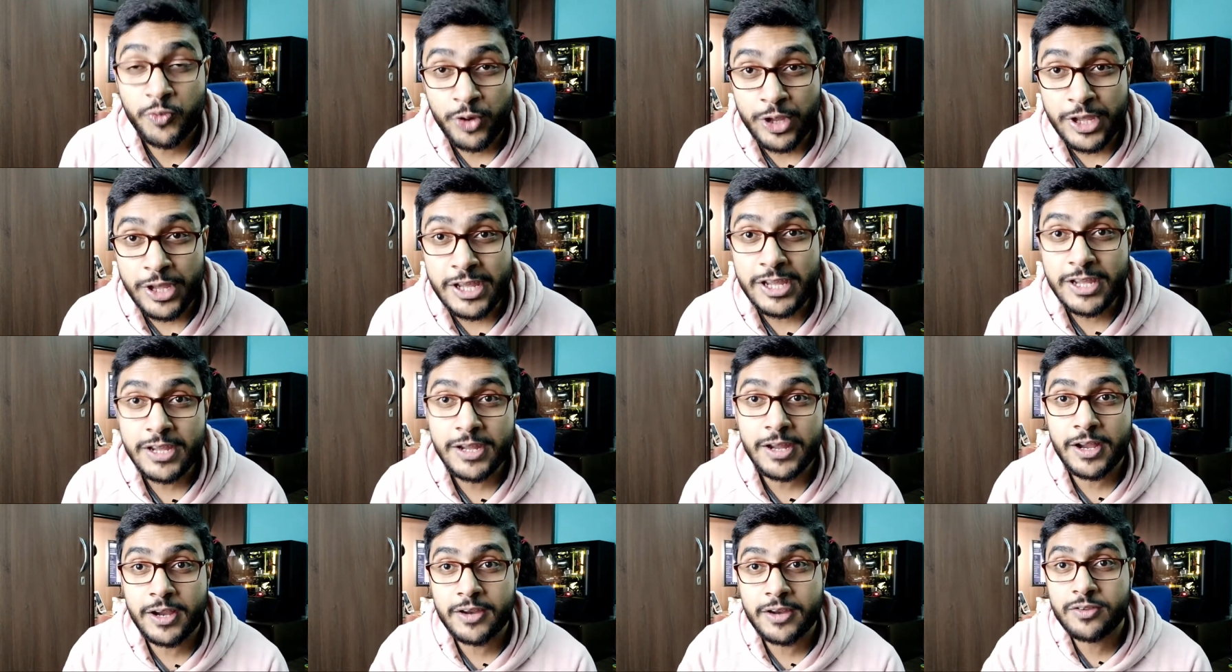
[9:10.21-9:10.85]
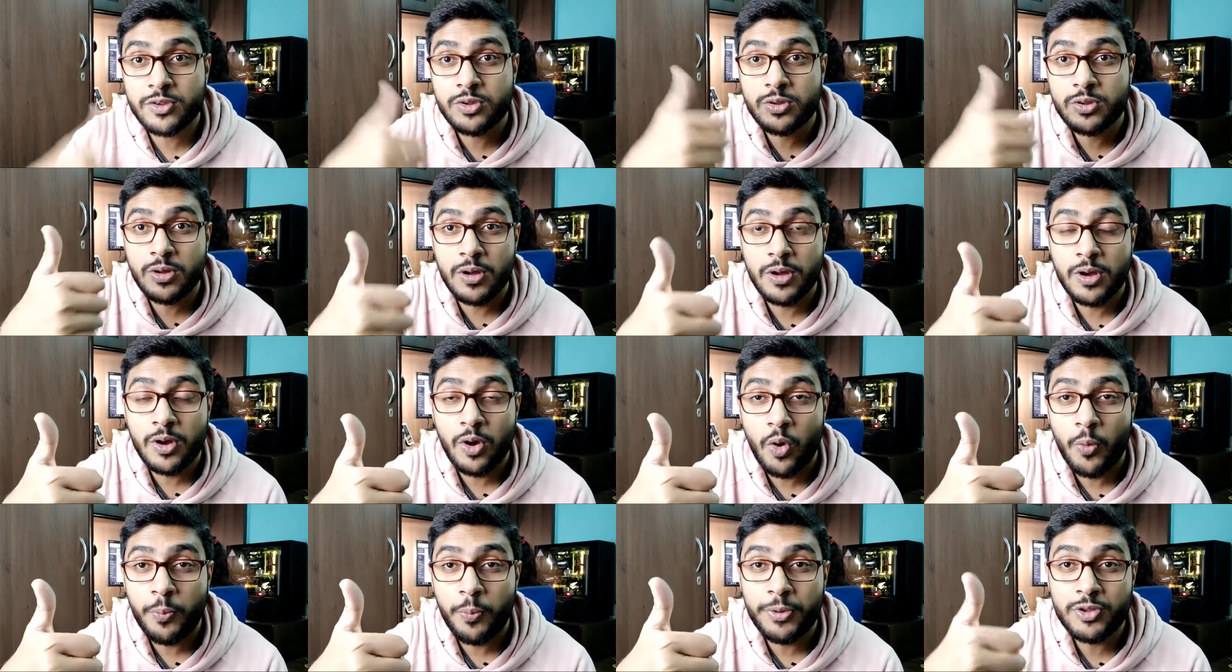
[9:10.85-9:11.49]
free it's
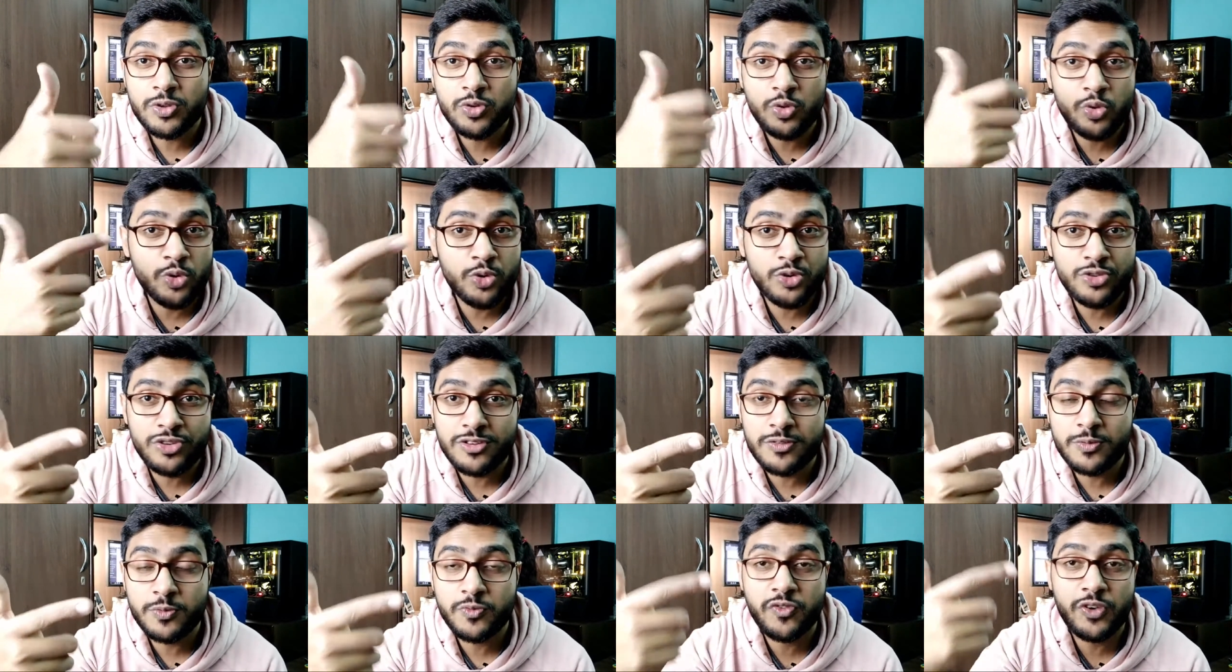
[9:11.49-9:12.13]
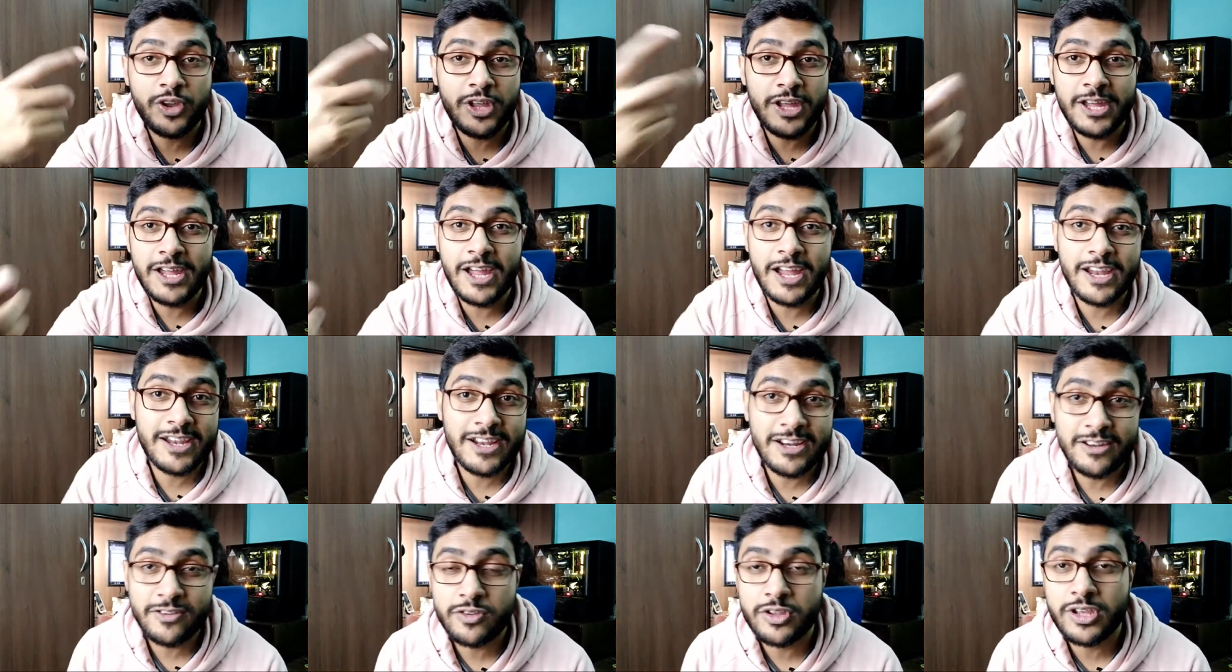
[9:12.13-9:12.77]
uh, open source is free
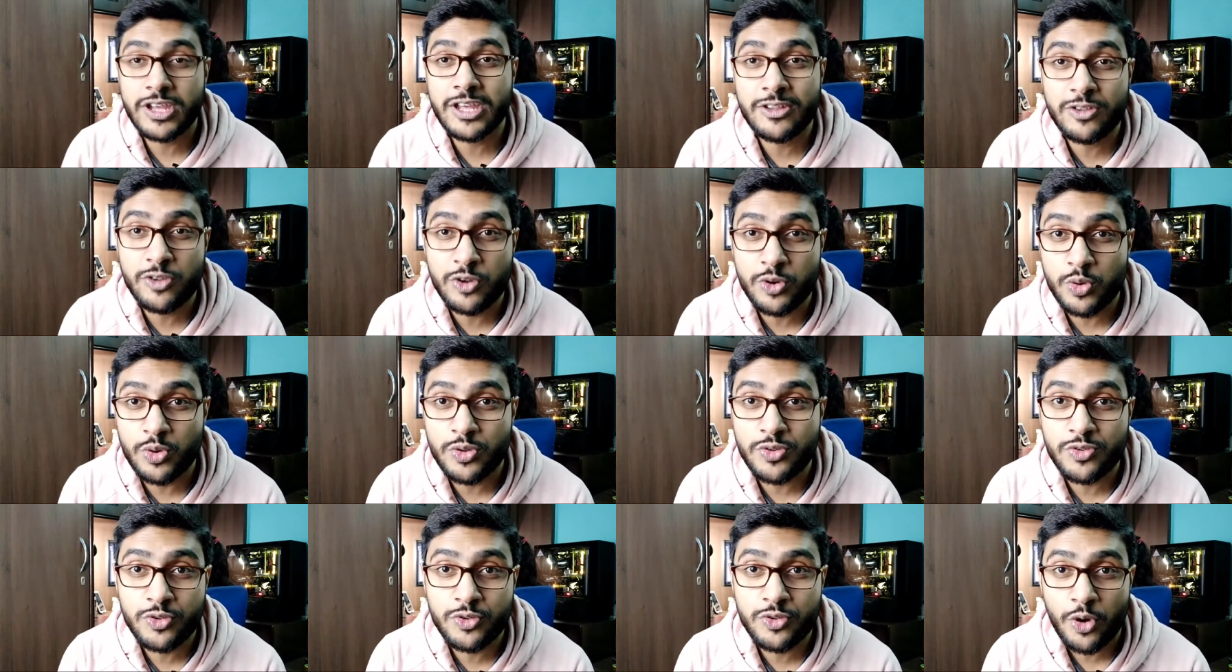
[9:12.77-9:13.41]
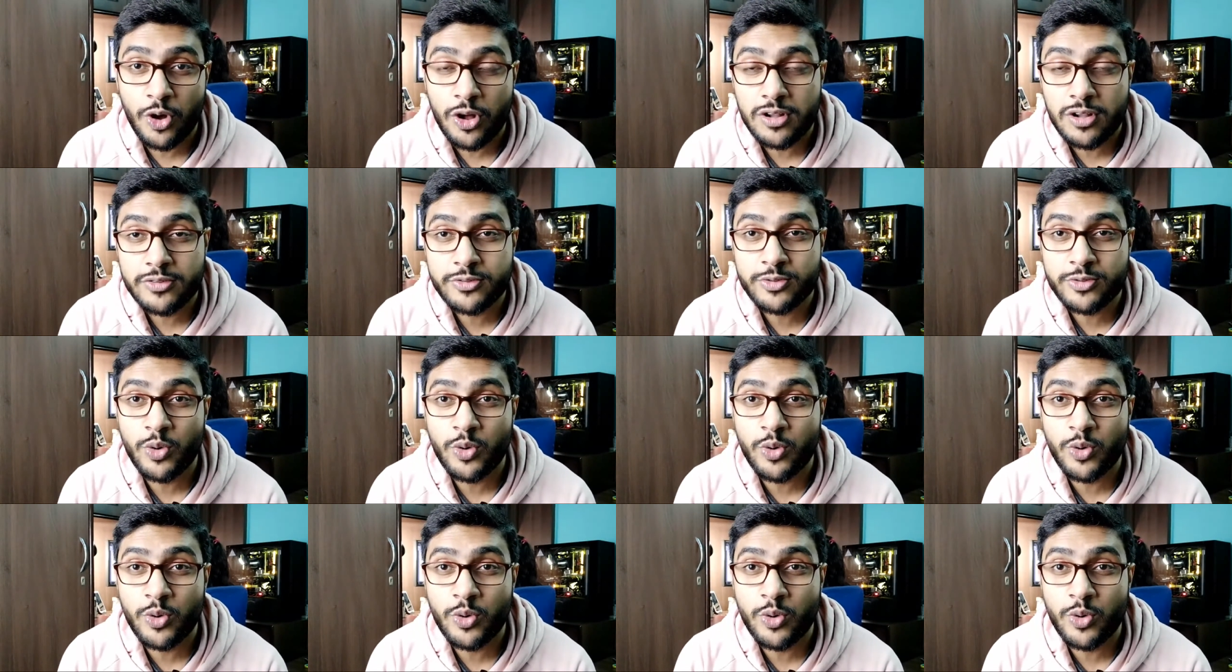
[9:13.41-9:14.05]
and it's easy to install
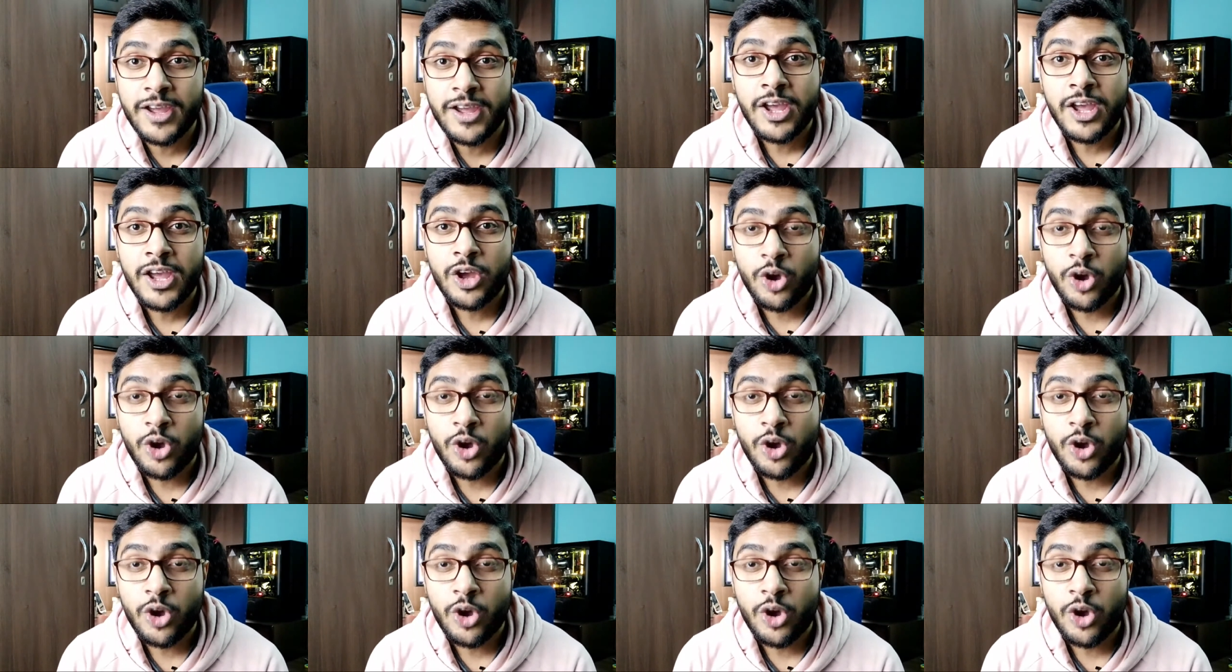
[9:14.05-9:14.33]
so i